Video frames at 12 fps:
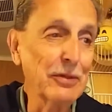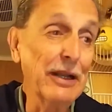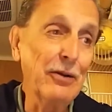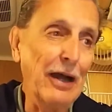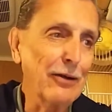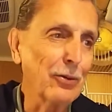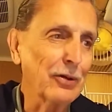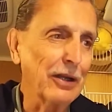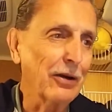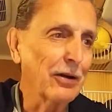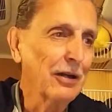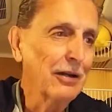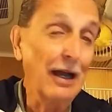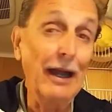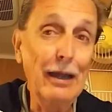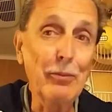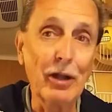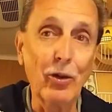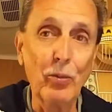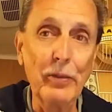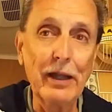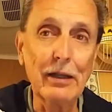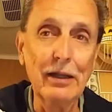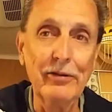but anyway, I don't care. I am an old
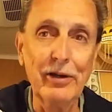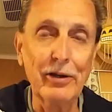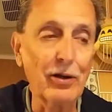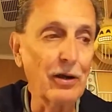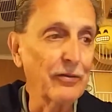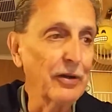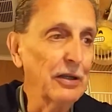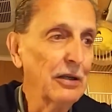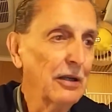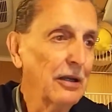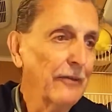man living in an RV.